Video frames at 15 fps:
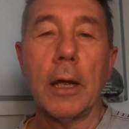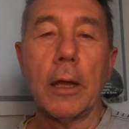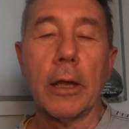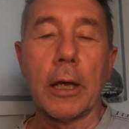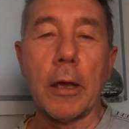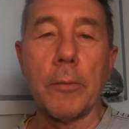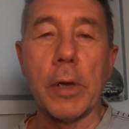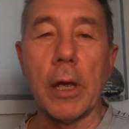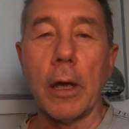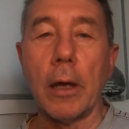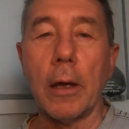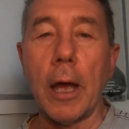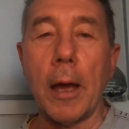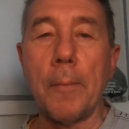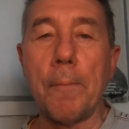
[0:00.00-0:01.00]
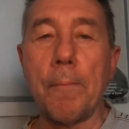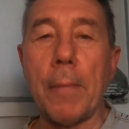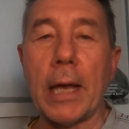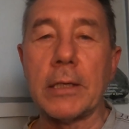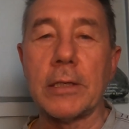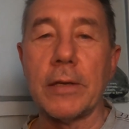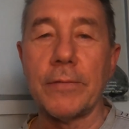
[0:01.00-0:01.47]
there can be a
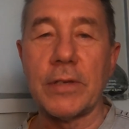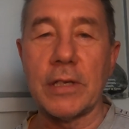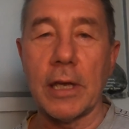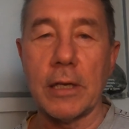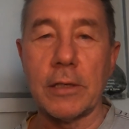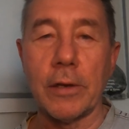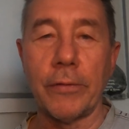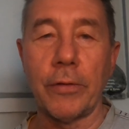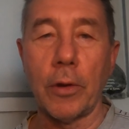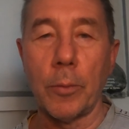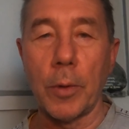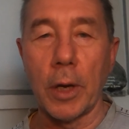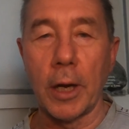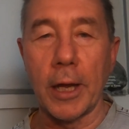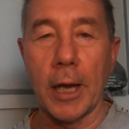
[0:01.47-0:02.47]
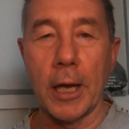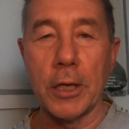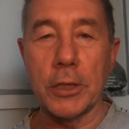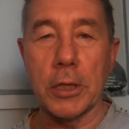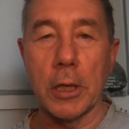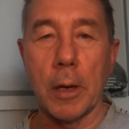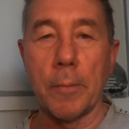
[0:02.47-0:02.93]
massive sense of
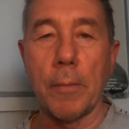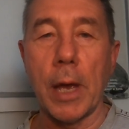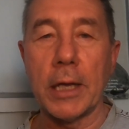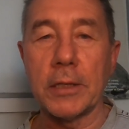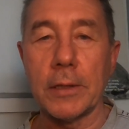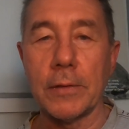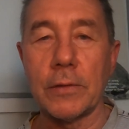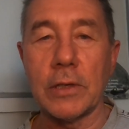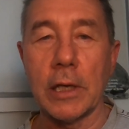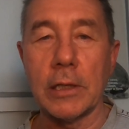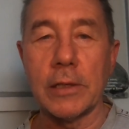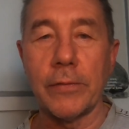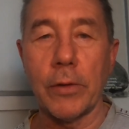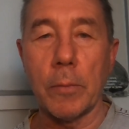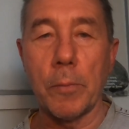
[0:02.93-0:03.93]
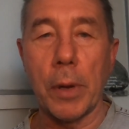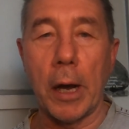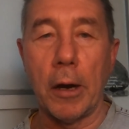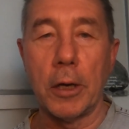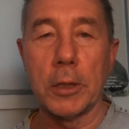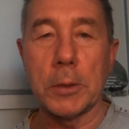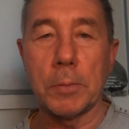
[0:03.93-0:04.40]
humiliation, a massive sense of
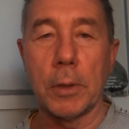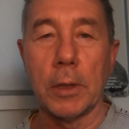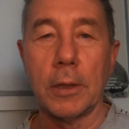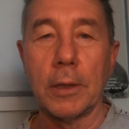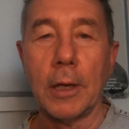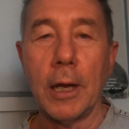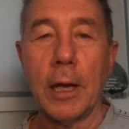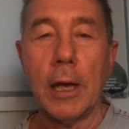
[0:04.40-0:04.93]
embarrassment,